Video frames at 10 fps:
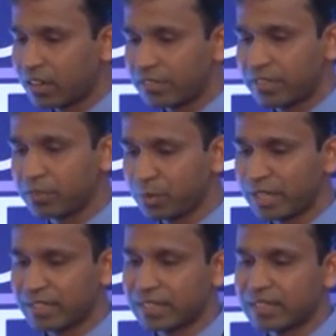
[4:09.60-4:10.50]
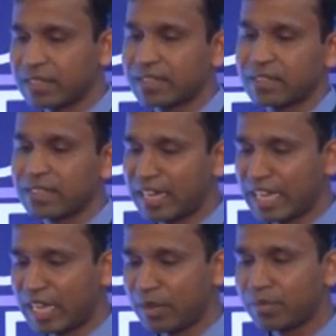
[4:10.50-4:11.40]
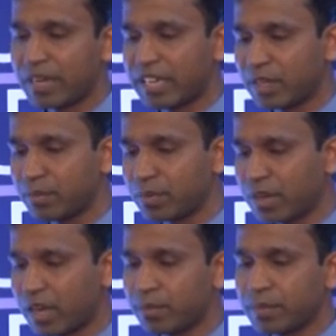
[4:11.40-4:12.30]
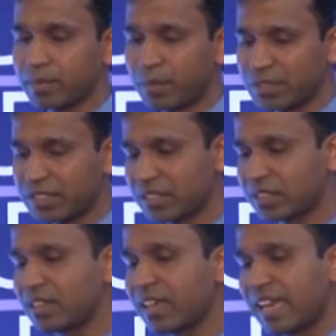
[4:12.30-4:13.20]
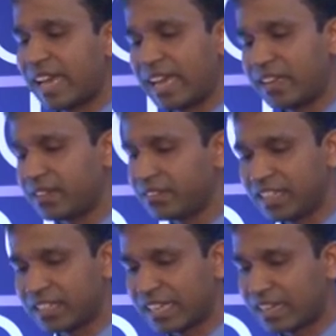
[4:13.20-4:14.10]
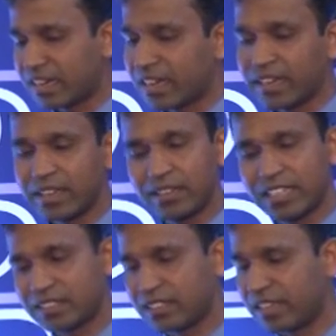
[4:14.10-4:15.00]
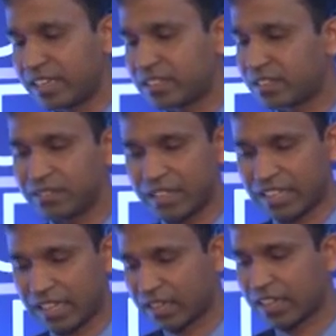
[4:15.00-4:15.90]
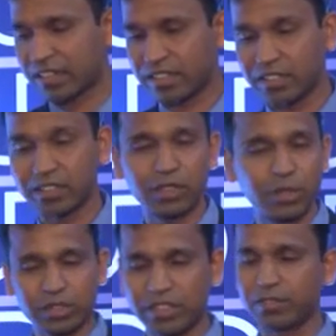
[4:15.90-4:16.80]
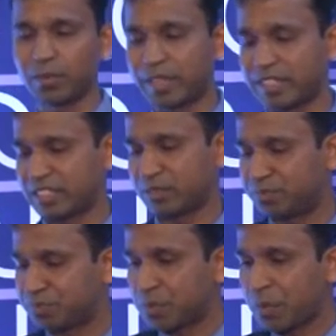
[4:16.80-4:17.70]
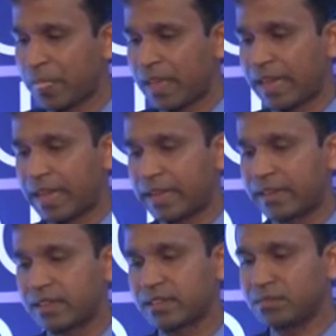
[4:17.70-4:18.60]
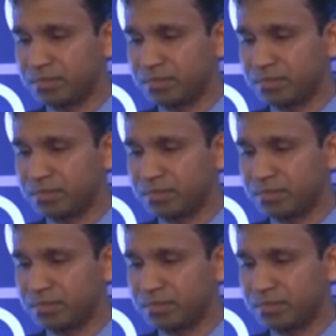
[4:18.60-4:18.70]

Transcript: a lot of information, the name, IMO number, position, and the width and height, destination. We can get those information. And